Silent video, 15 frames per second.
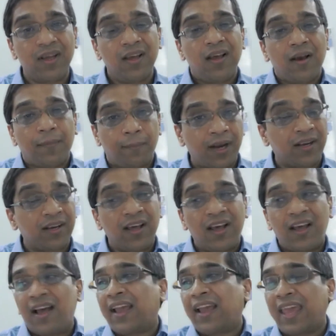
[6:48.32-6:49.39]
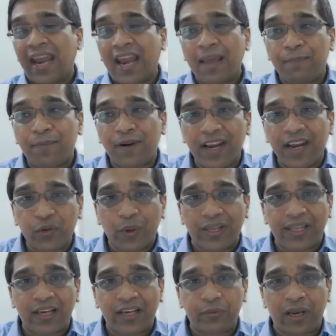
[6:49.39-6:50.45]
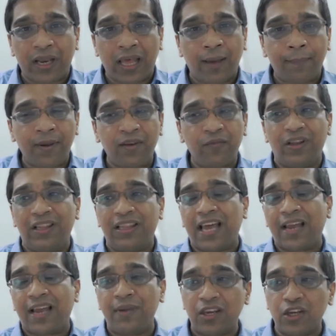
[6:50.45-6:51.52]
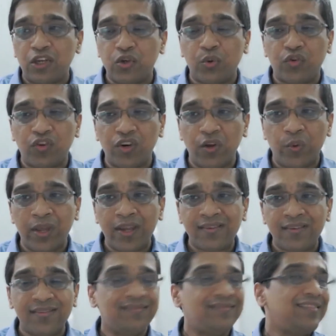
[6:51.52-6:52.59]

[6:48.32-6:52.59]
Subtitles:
But can I predict when that will happen? Will that be in 2-3 weeks?